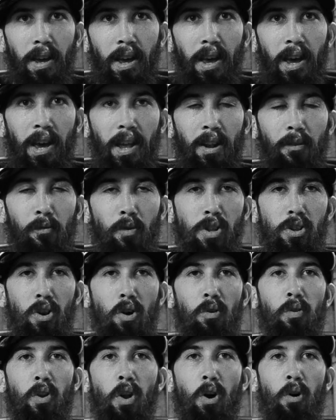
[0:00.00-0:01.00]
And if we
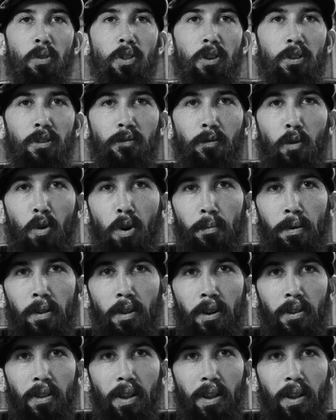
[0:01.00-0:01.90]
don't know this formula,